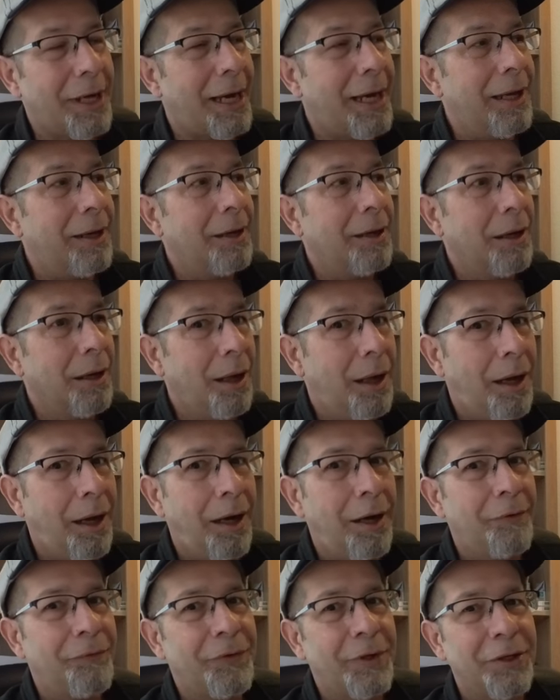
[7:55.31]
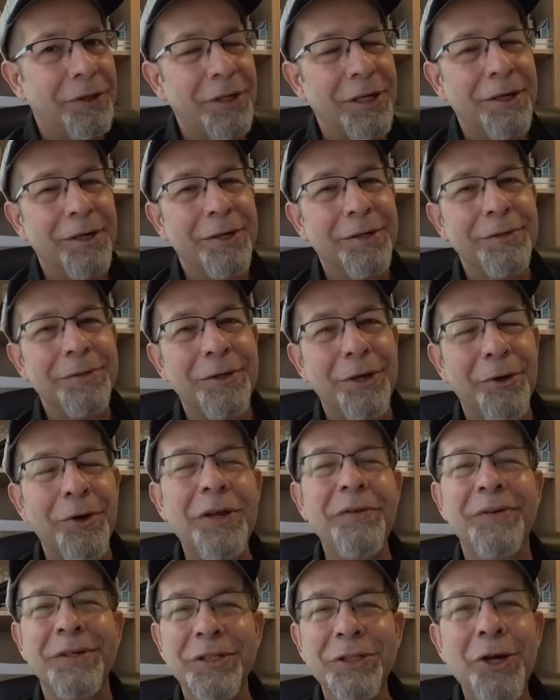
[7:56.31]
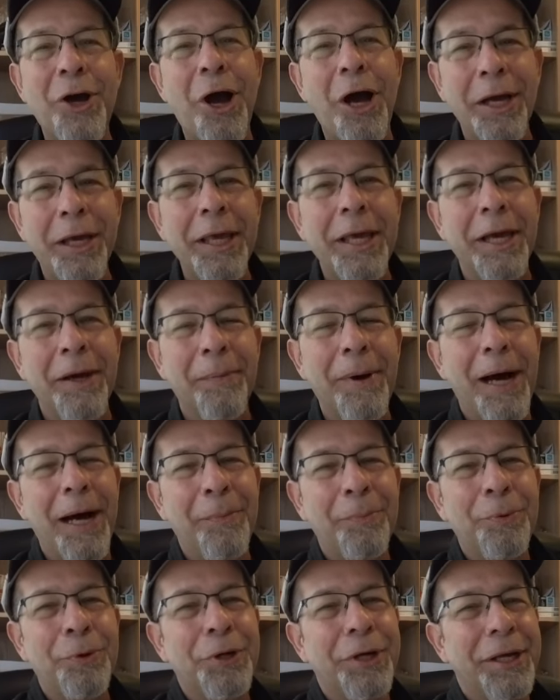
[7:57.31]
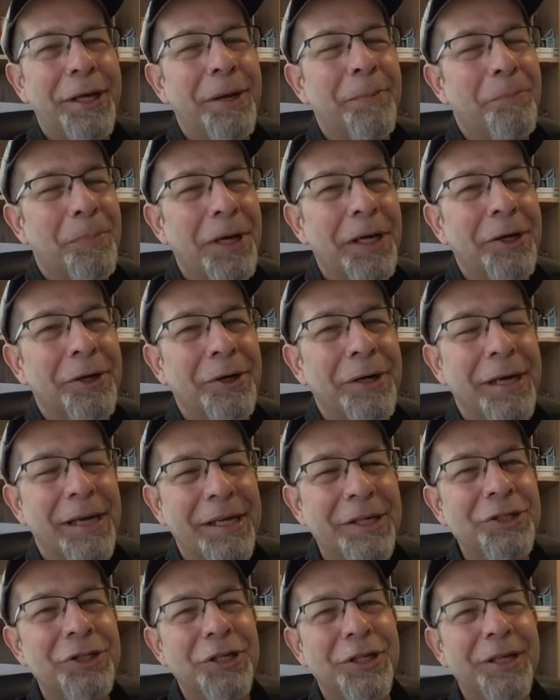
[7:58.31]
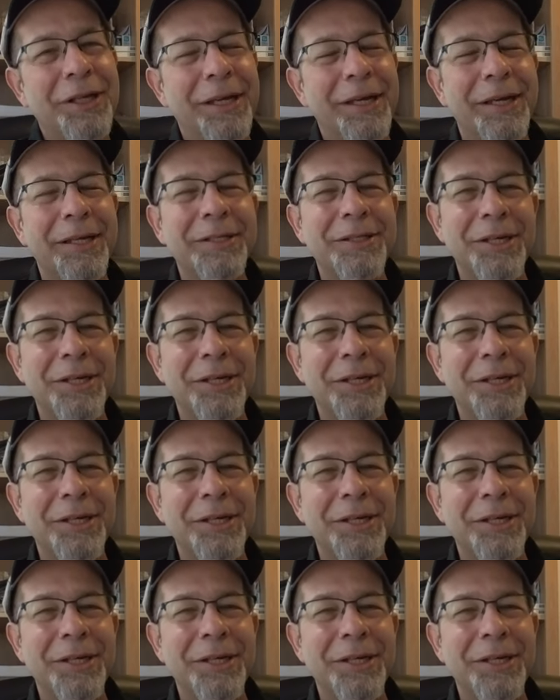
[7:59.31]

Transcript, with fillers: I love that they're even talking about putting a bigger engine in a